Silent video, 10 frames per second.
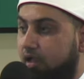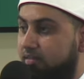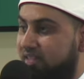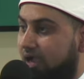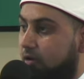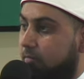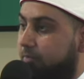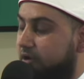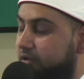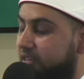down
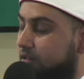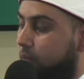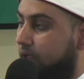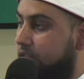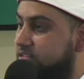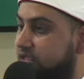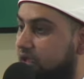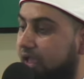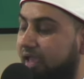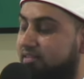buried in the wells
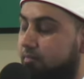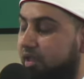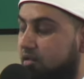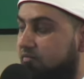at the Battle